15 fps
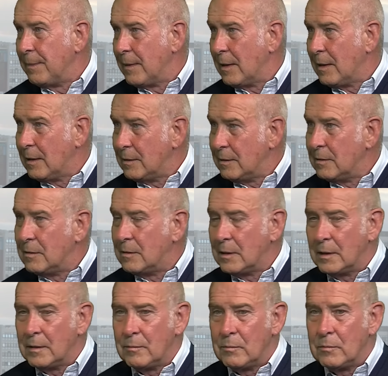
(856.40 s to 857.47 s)
and
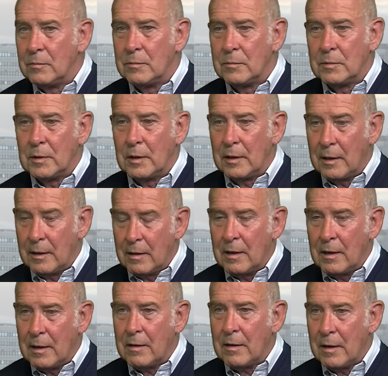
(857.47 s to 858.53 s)

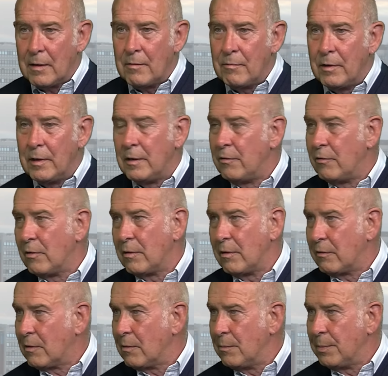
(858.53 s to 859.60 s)
I really enjoyed his
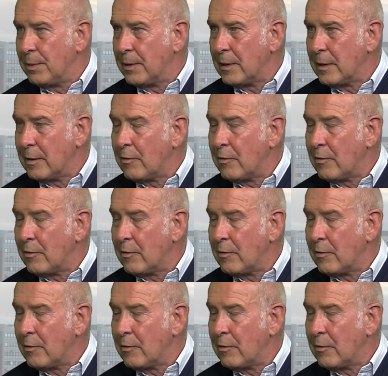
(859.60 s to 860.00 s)
company.